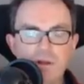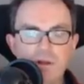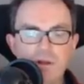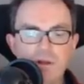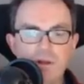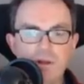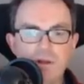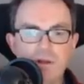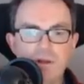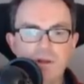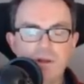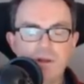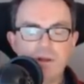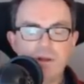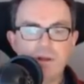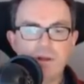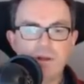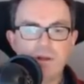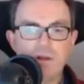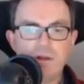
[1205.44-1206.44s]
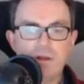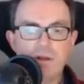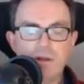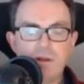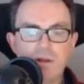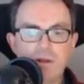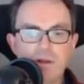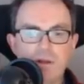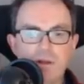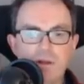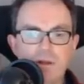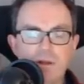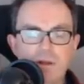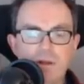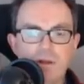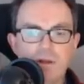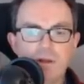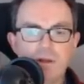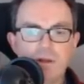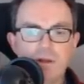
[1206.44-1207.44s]

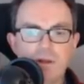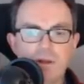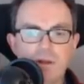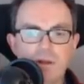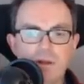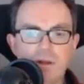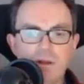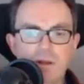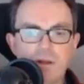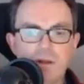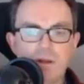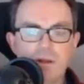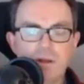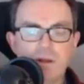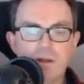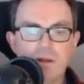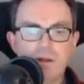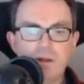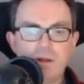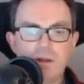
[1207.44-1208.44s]
(silence)